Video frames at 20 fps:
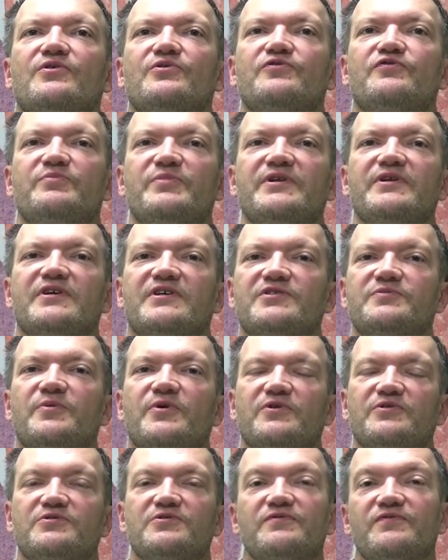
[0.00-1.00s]
who've been
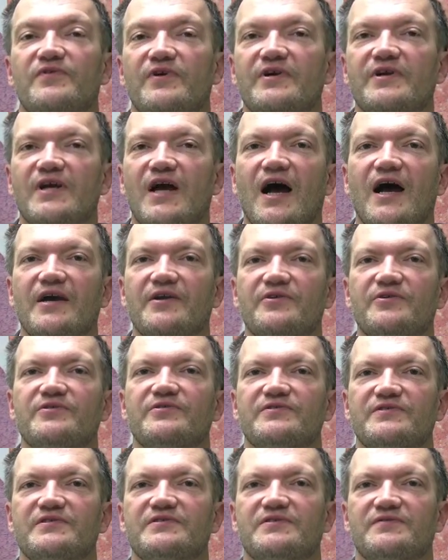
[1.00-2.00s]
exposed to very high
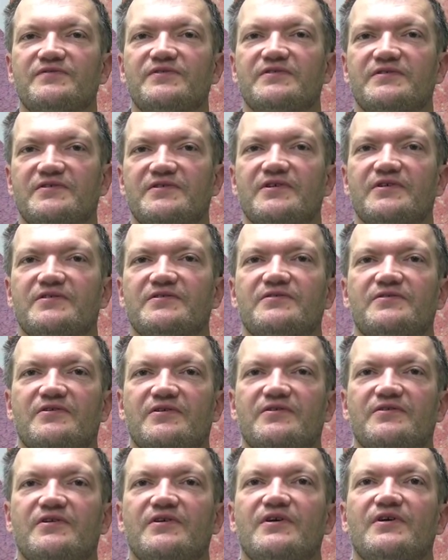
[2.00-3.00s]
doses of
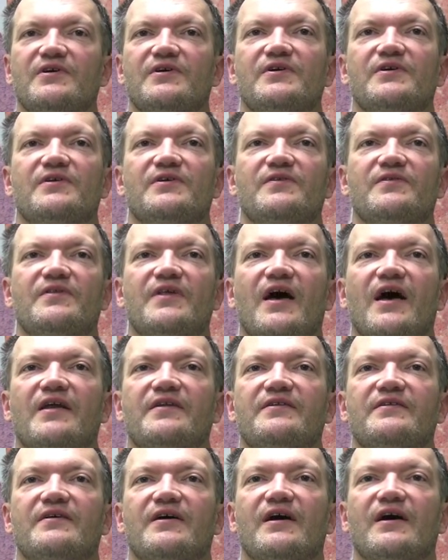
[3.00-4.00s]
testosterone
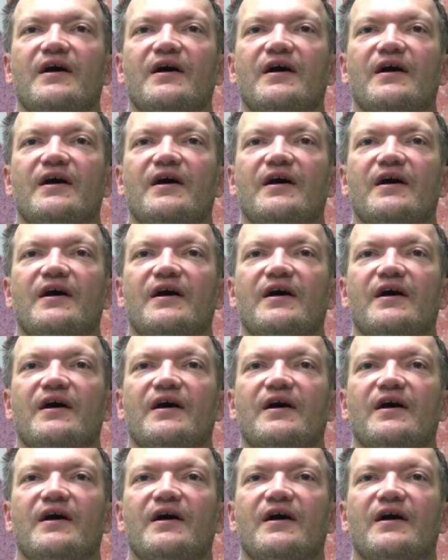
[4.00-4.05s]
that